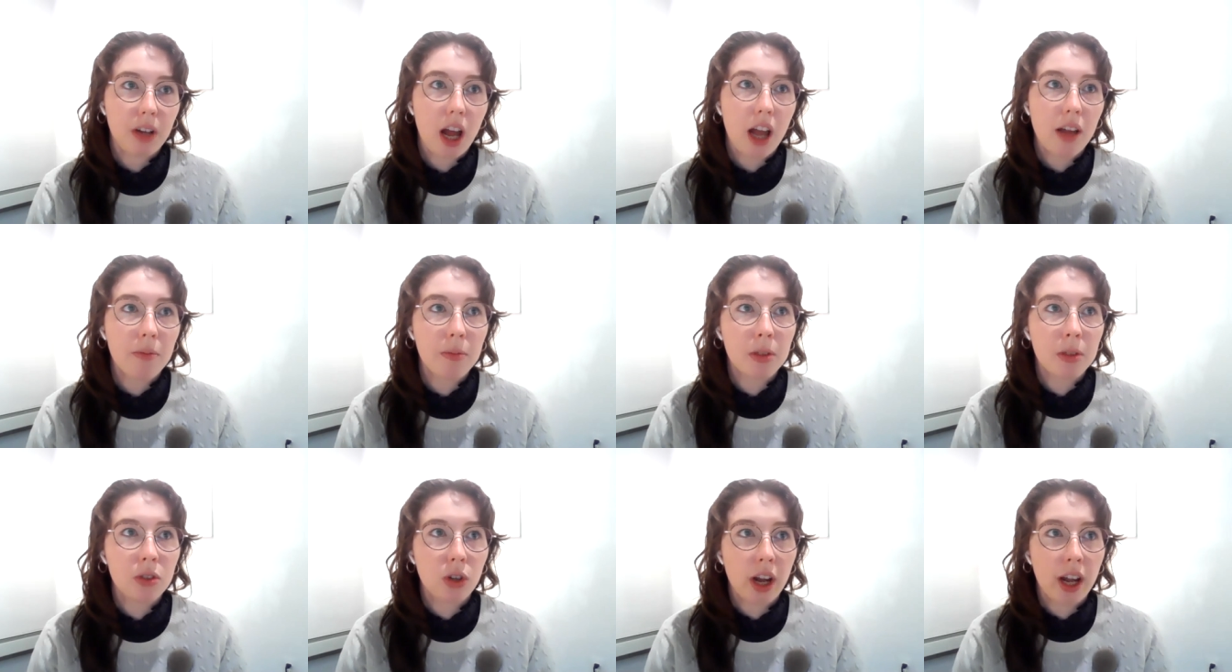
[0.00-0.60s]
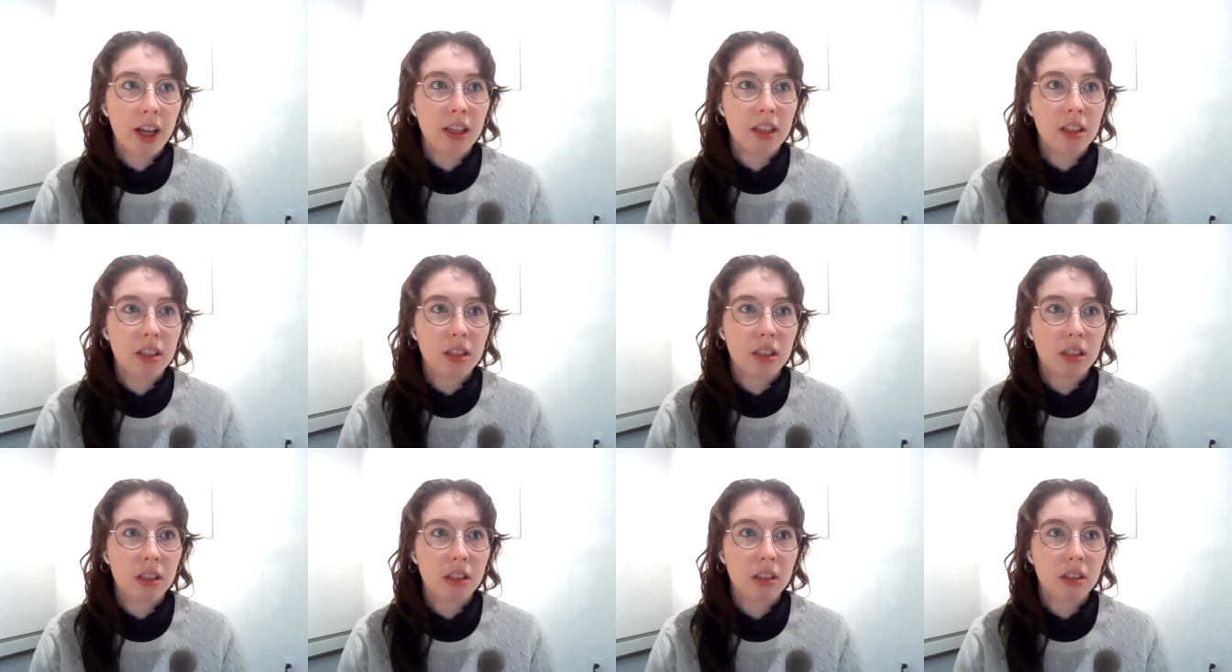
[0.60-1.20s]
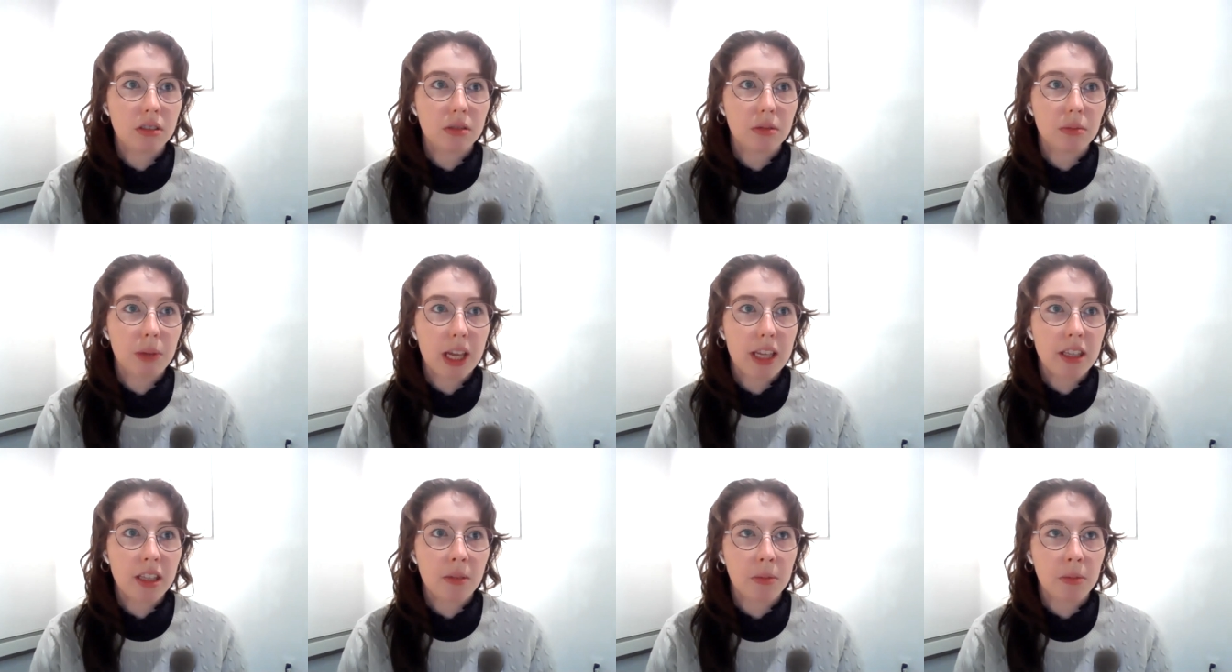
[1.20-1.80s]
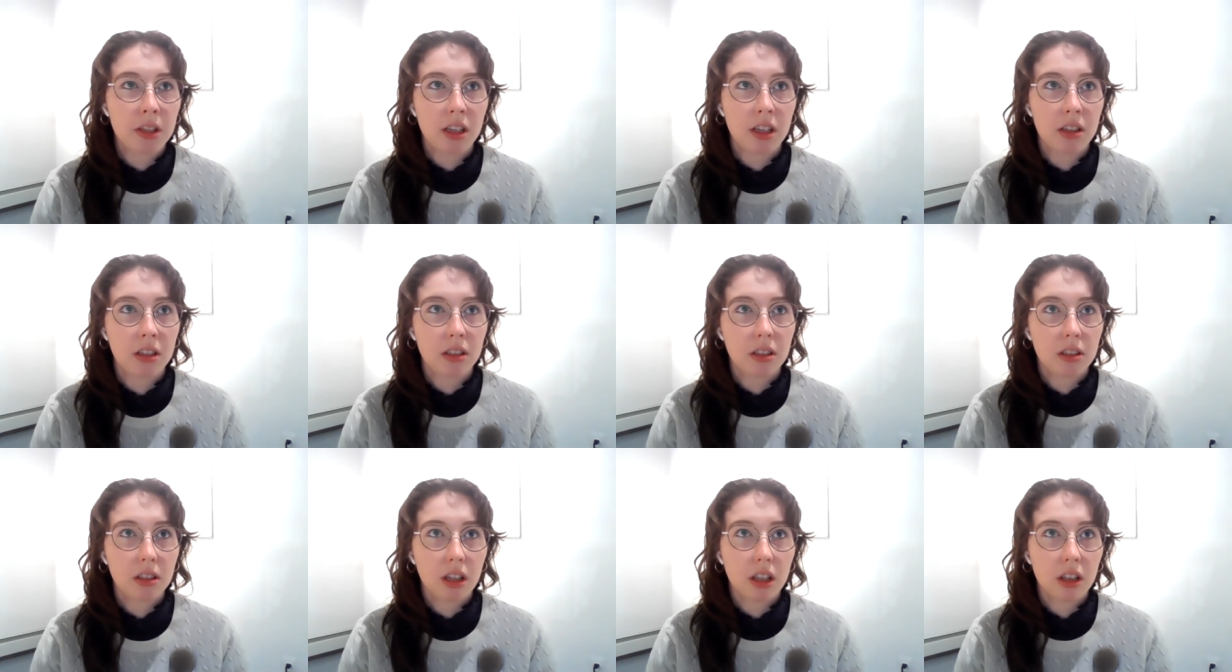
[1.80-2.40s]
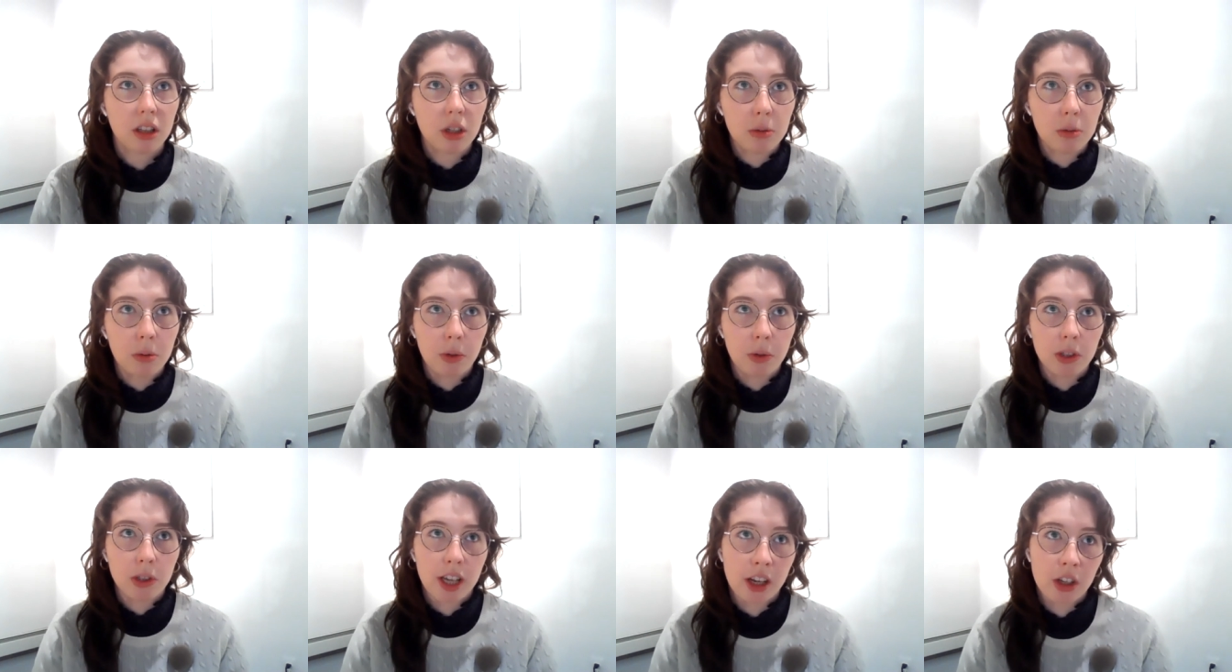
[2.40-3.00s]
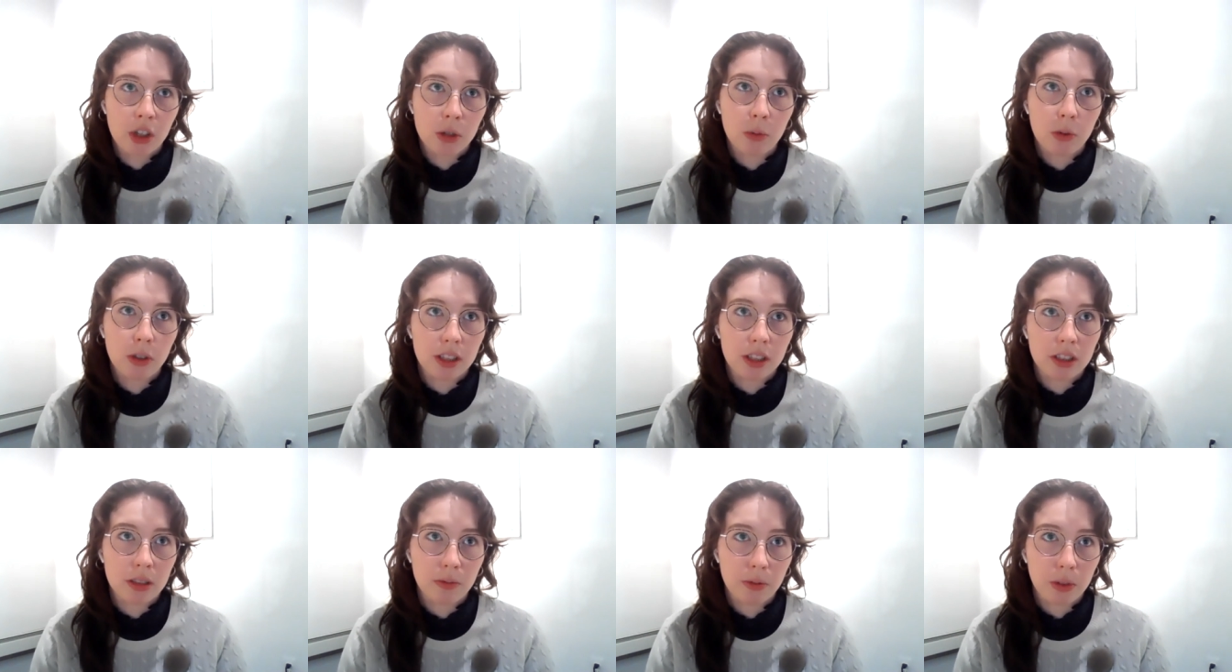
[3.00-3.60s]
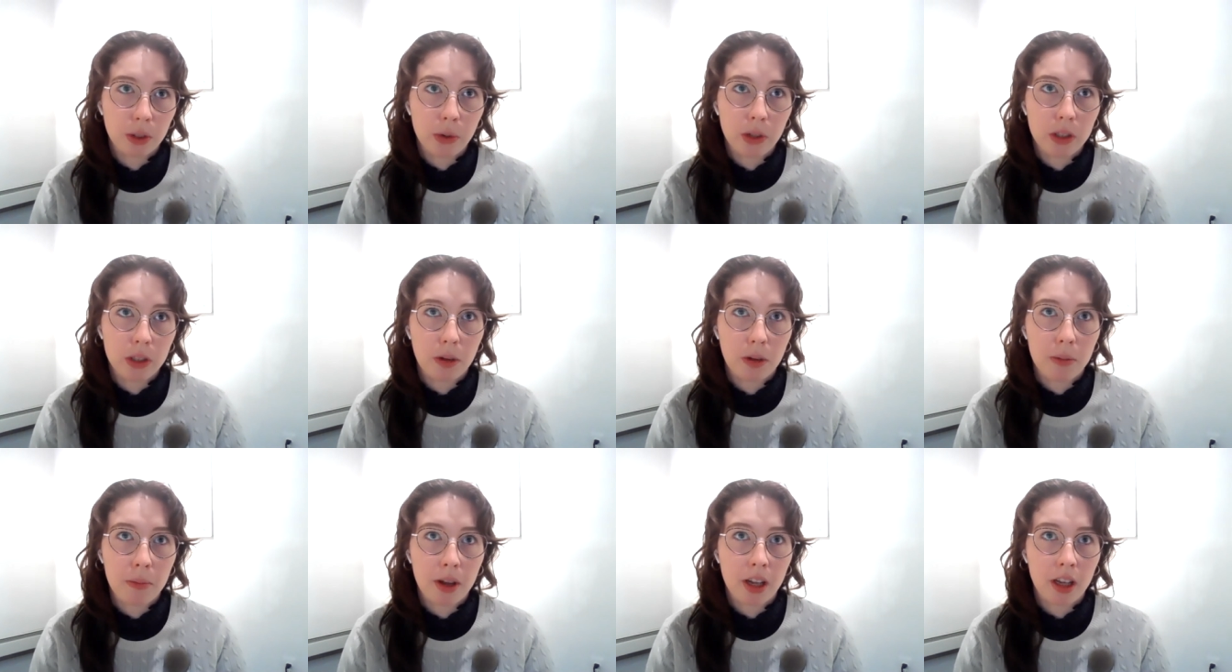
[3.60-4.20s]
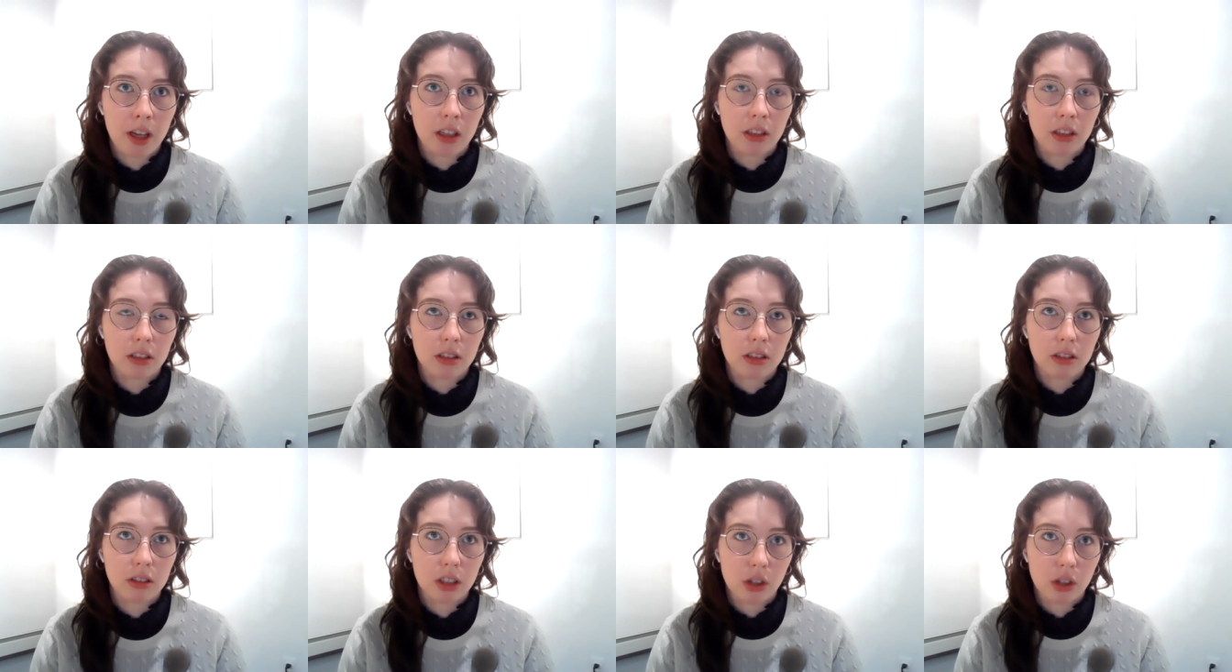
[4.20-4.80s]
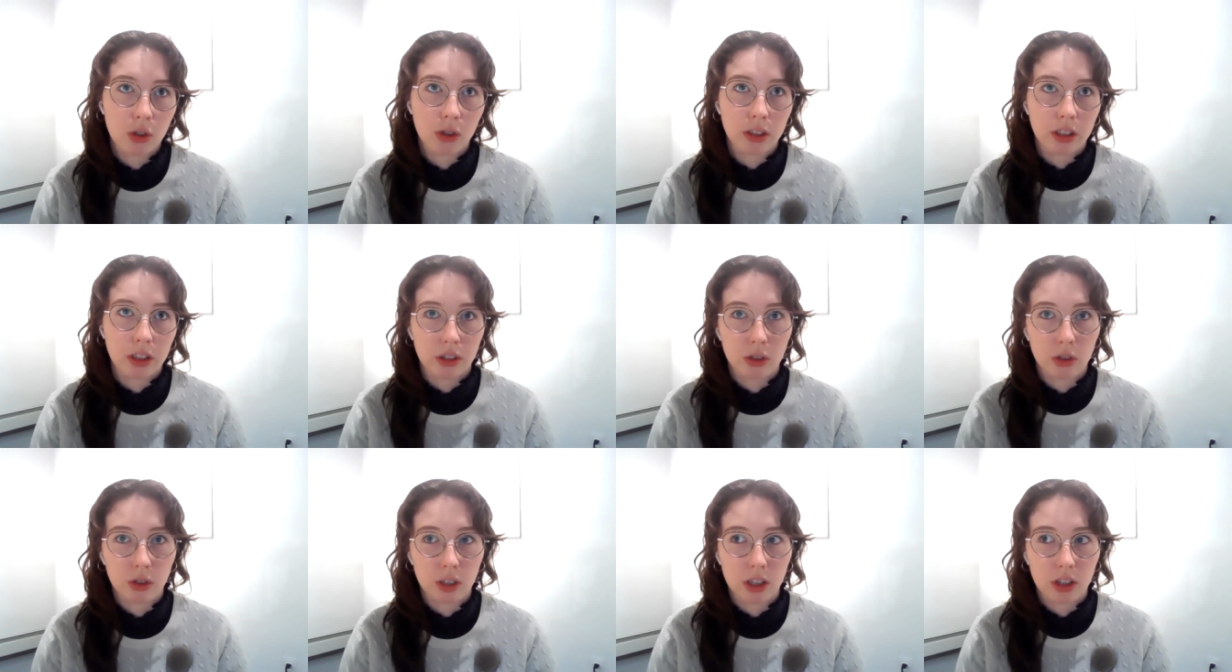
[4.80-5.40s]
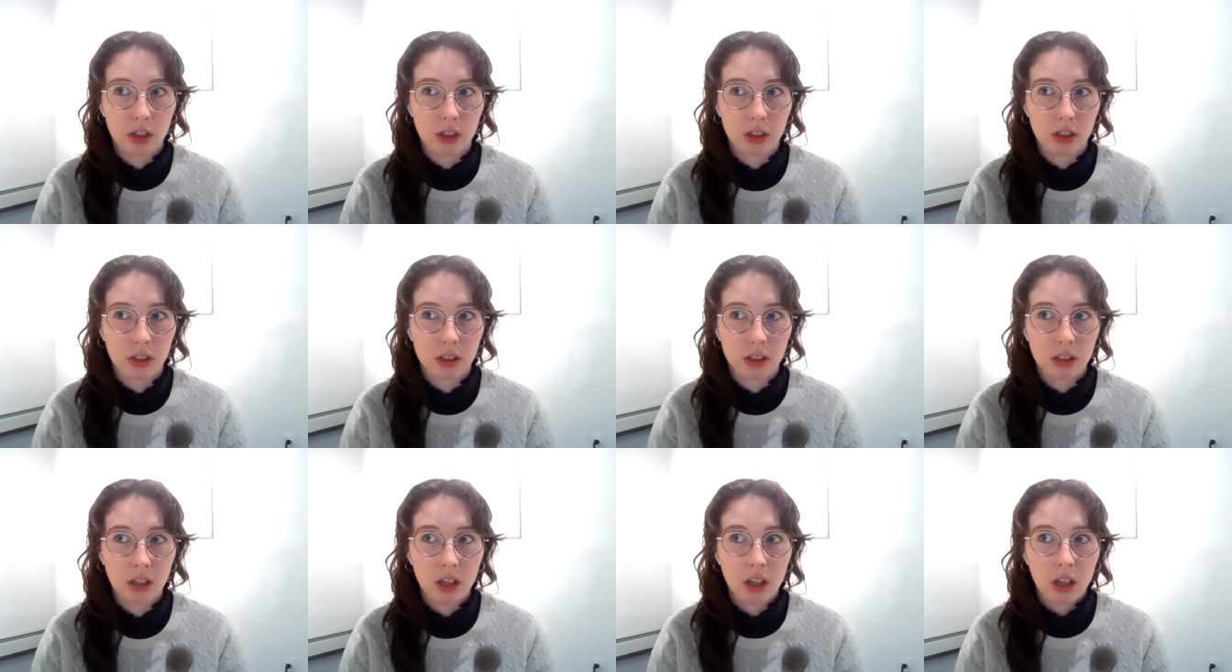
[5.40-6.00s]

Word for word: I've been trying to make something a little bit more tangible that's influenced by my digital illustrations.